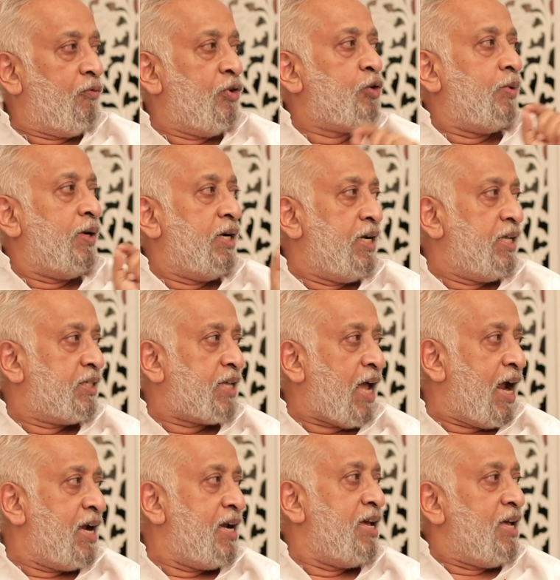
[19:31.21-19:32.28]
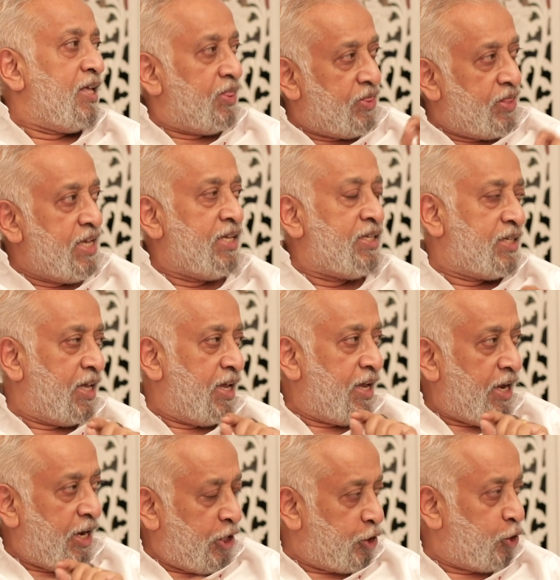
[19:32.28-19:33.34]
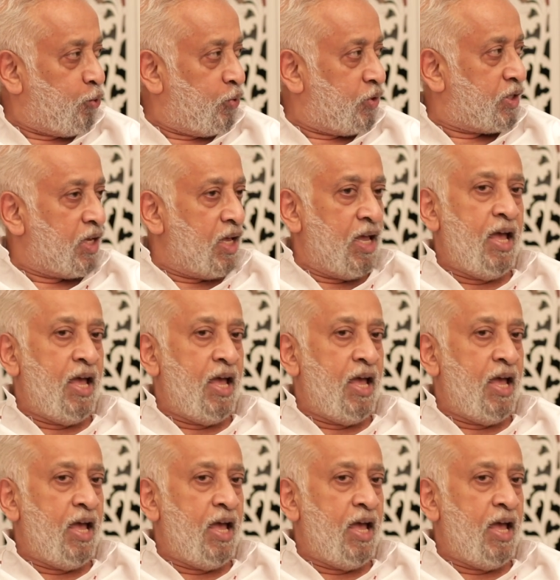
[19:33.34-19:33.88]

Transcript: which will decide these issues